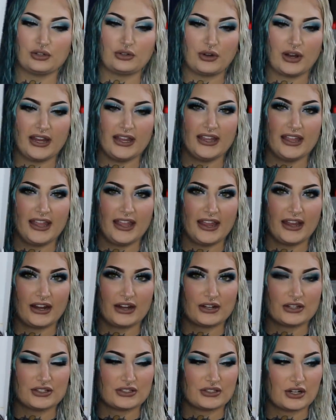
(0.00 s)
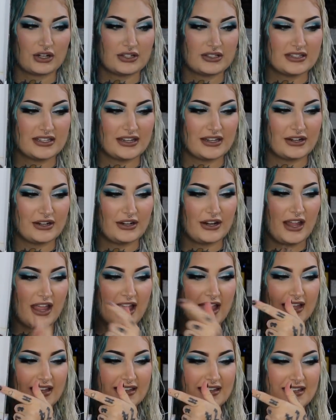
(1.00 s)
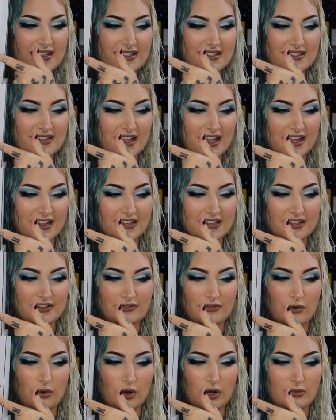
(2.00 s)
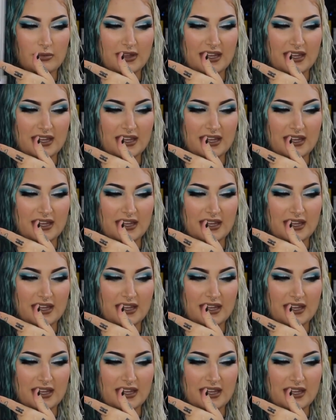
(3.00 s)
great hair starts here, and he signed it for